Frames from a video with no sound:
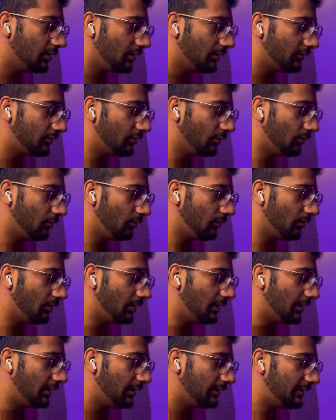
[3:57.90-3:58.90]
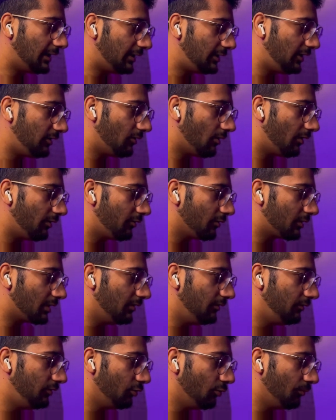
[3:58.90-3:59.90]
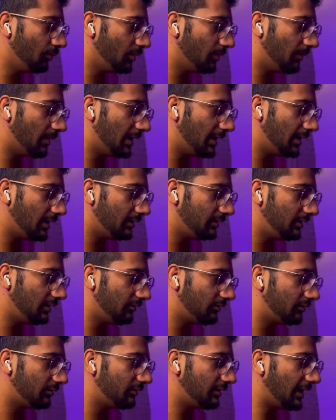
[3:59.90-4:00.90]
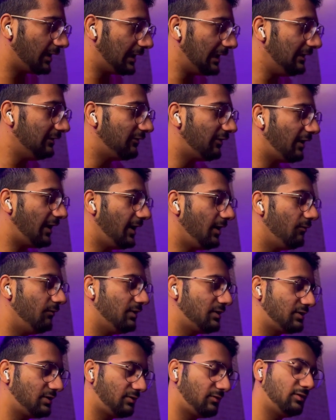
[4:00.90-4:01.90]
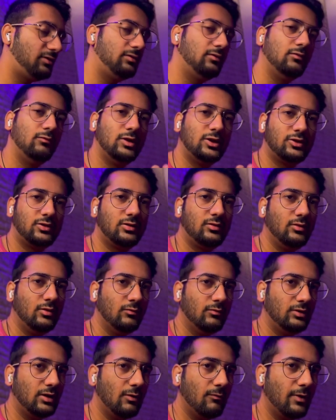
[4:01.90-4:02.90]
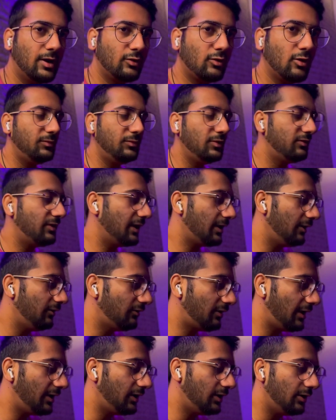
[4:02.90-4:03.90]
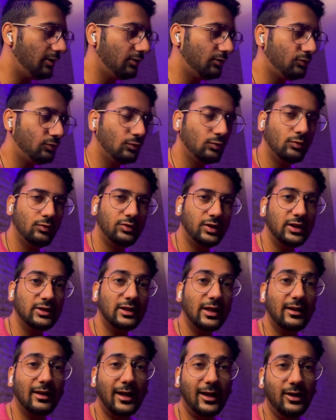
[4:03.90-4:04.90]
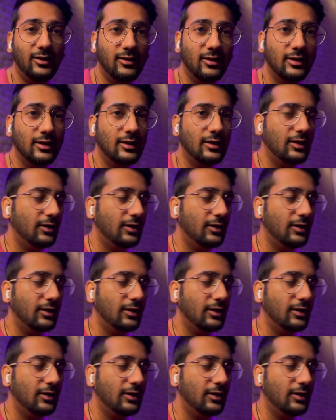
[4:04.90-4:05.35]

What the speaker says: So that is also consumed by this second thread, which the work second thread is to sync the light.